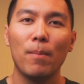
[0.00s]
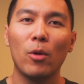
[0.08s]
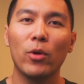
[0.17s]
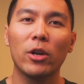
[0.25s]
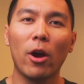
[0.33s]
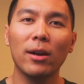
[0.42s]
But
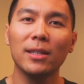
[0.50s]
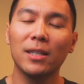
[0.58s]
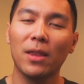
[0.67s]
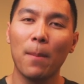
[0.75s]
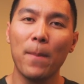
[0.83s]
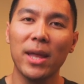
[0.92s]
regardless
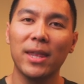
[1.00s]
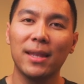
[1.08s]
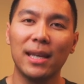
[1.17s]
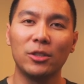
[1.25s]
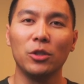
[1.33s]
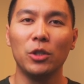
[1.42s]
of the method
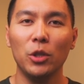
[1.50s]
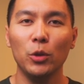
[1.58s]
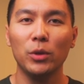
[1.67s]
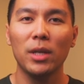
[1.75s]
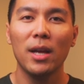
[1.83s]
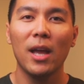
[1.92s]
that you
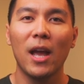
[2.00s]
choose,